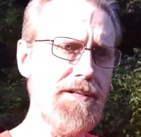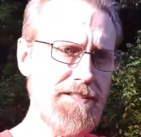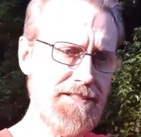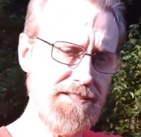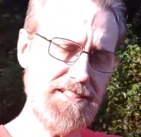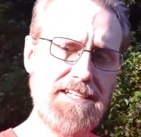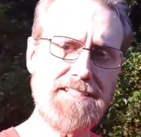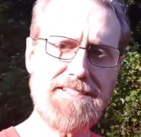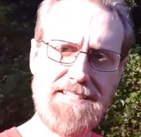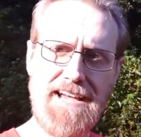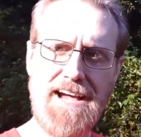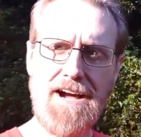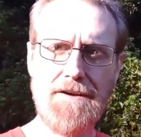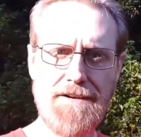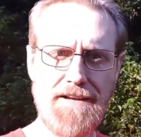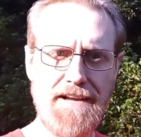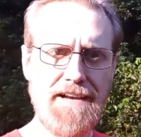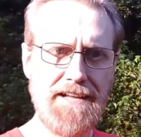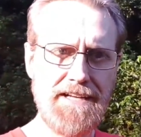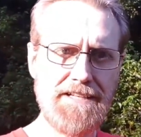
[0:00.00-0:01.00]
sets
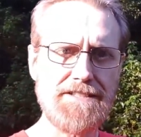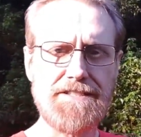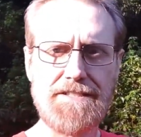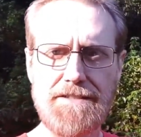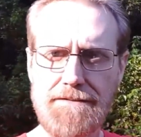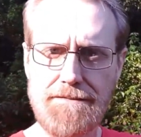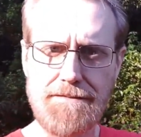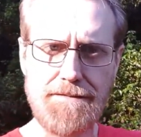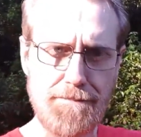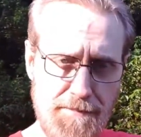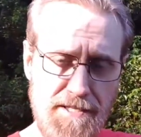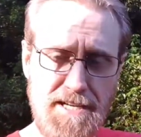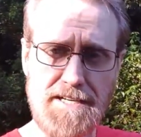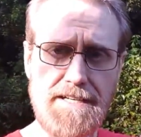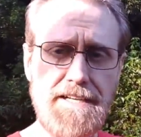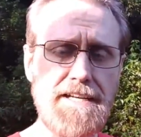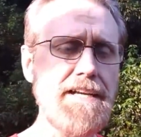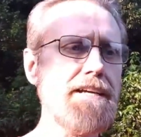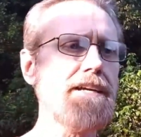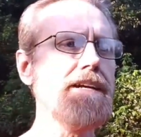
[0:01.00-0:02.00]
out in its
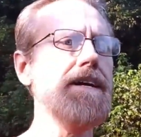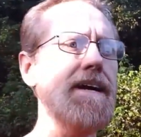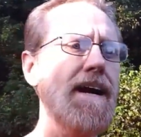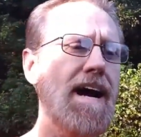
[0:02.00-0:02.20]
technique?